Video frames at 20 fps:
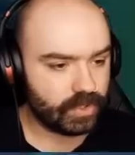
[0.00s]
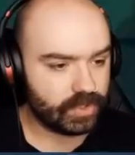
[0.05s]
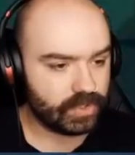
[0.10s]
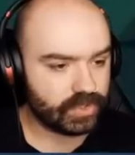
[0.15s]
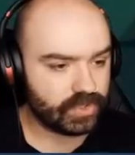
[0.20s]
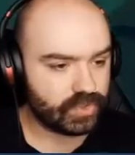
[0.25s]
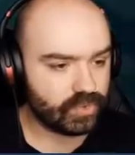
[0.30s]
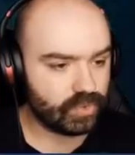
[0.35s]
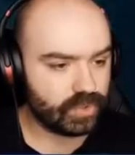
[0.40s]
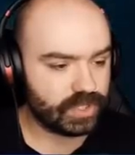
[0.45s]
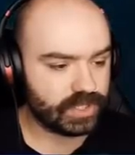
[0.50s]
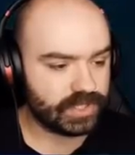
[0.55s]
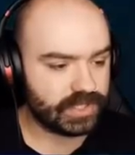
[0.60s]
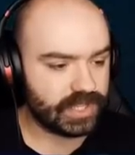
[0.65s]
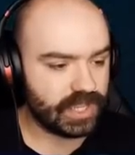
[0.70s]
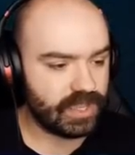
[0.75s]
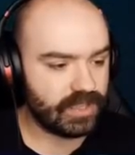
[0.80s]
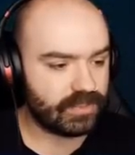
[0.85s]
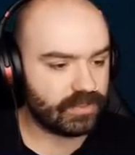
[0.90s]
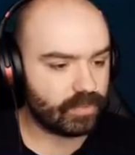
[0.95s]
Stalker
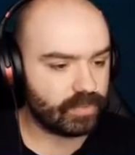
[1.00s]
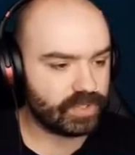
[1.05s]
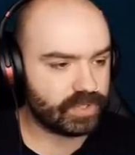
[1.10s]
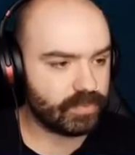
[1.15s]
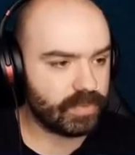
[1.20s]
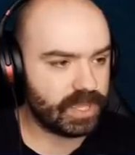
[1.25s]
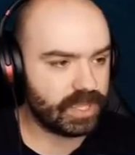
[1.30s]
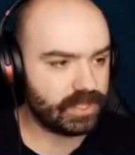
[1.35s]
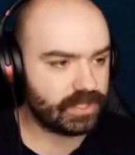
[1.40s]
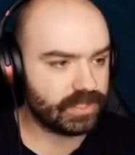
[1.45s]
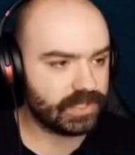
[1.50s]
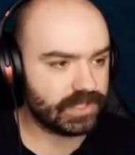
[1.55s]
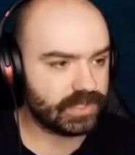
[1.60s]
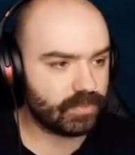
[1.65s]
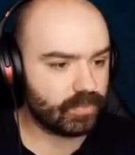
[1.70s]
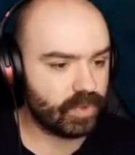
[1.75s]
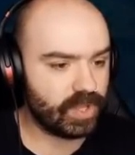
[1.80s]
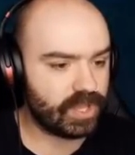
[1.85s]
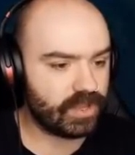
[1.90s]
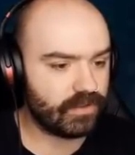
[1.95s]
teeth, which means
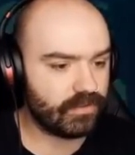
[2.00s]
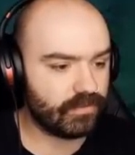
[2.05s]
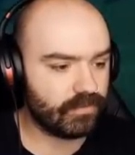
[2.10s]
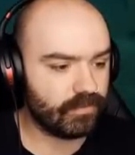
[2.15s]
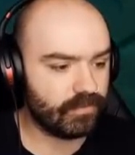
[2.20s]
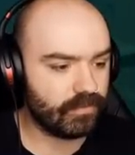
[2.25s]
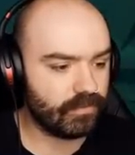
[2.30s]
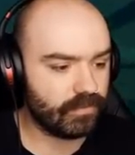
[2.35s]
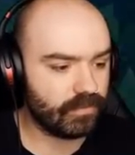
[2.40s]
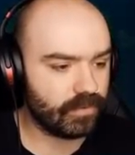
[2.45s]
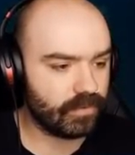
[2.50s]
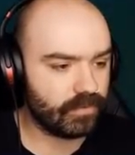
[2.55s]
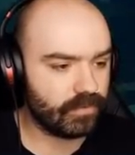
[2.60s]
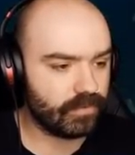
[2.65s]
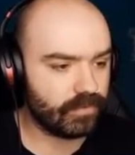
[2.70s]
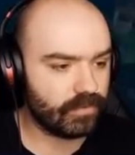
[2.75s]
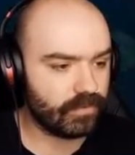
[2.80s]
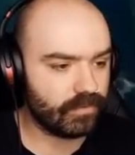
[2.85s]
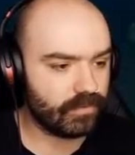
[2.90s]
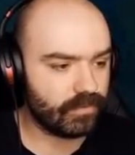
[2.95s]
we can
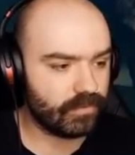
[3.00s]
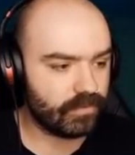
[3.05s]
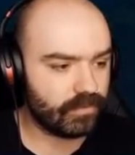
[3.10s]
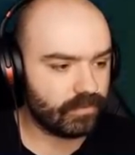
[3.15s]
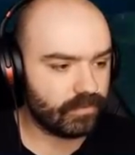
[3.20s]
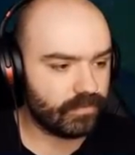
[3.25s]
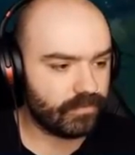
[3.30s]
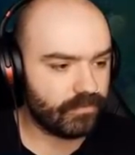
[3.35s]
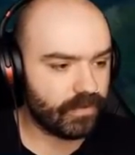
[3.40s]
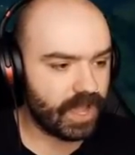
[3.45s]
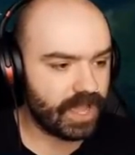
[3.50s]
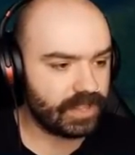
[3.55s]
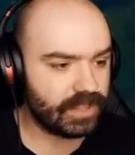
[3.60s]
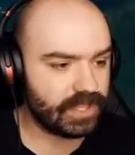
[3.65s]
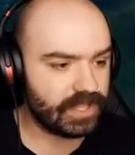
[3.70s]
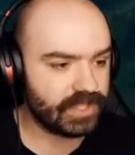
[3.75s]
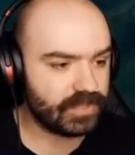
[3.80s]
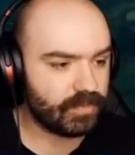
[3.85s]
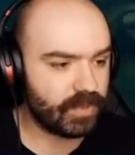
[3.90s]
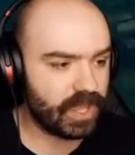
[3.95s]
fight
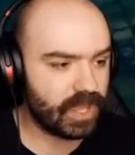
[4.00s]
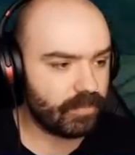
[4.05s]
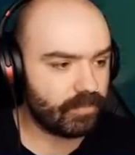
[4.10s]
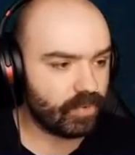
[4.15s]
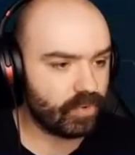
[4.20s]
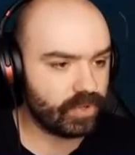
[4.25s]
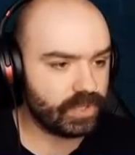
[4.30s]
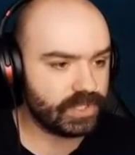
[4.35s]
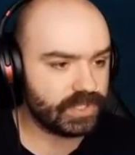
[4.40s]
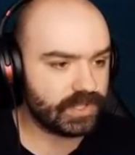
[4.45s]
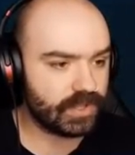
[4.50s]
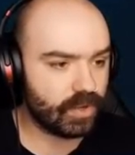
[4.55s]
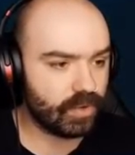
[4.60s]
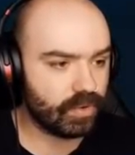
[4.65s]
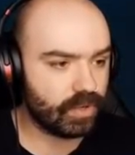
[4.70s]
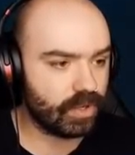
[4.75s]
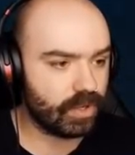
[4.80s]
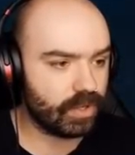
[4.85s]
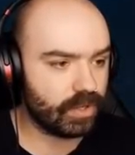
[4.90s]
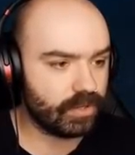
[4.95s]
these bad boys? Oh,
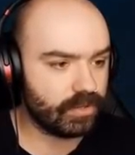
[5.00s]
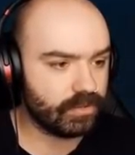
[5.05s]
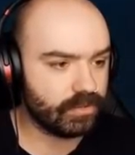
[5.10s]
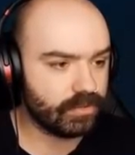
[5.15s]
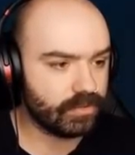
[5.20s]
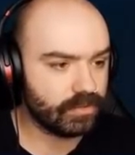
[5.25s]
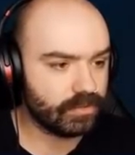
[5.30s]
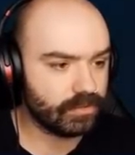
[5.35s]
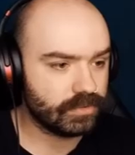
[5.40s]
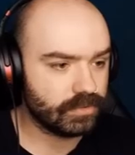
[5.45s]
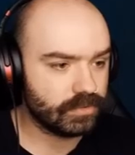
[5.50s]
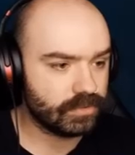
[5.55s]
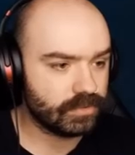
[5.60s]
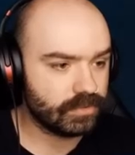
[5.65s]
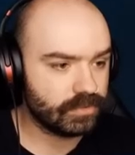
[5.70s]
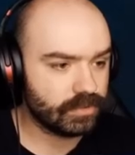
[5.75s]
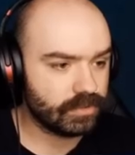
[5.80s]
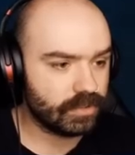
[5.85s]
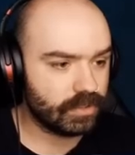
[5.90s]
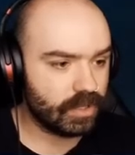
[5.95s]
God.
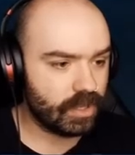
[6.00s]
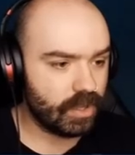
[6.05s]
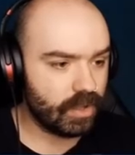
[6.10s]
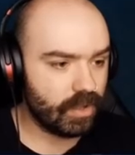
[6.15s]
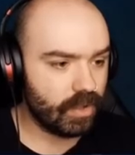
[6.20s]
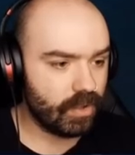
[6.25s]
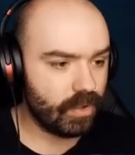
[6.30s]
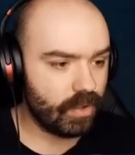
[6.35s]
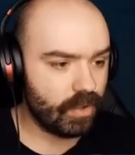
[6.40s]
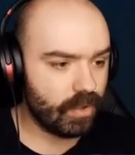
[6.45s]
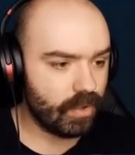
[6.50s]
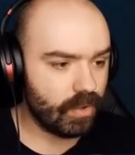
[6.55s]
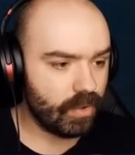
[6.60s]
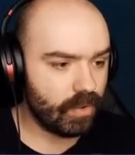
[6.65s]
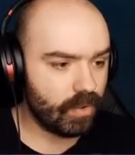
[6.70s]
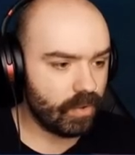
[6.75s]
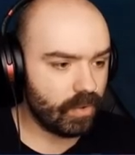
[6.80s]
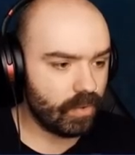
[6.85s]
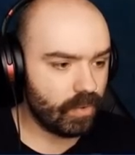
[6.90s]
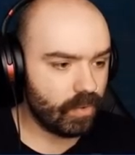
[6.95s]

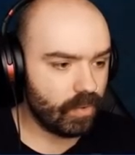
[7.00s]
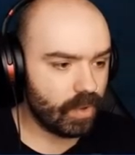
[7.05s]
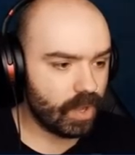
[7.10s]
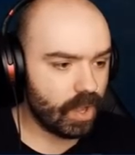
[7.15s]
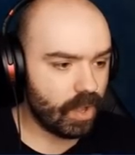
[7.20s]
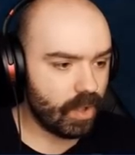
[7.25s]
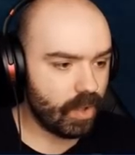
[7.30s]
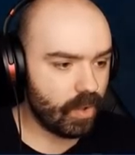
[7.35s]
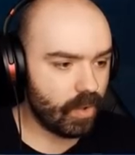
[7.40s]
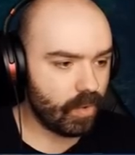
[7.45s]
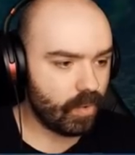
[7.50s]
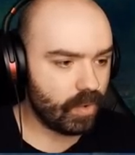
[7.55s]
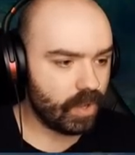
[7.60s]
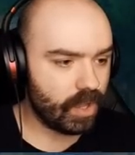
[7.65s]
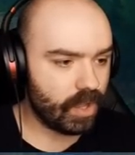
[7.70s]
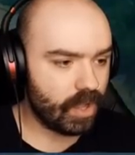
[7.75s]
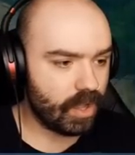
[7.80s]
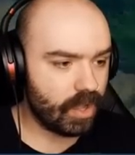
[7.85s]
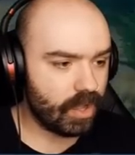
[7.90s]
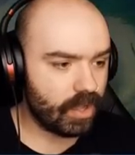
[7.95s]
Oh,
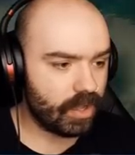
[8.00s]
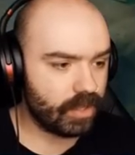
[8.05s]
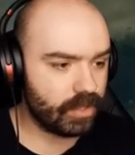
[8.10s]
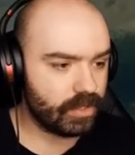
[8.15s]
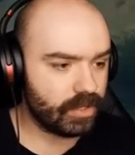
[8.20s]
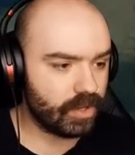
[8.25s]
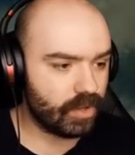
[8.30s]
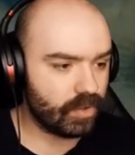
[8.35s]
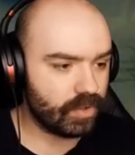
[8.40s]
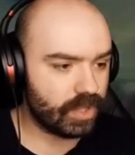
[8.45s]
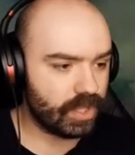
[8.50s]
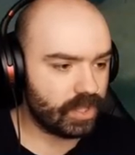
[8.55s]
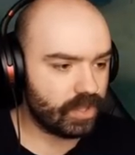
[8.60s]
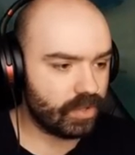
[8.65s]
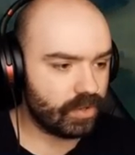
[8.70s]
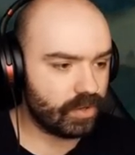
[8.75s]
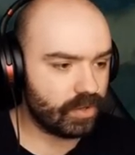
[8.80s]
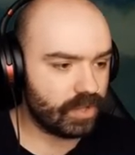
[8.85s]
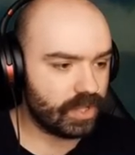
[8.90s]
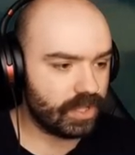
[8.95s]
oh, God. No, thank
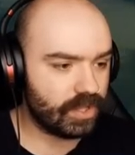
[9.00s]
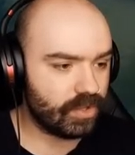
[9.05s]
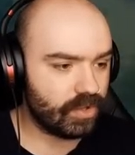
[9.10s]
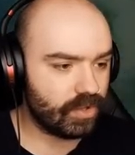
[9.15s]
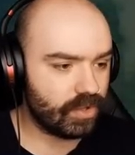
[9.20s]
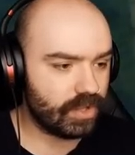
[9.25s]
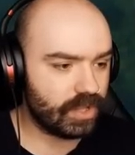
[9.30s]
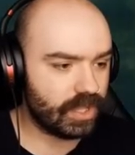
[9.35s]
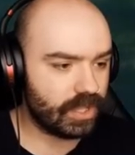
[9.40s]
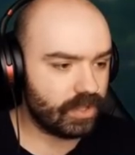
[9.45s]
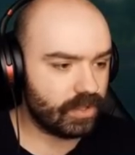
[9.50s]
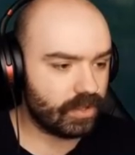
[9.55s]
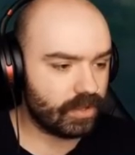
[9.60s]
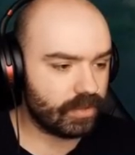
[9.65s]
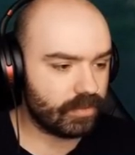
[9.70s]
you. No, thank you. No, thank you.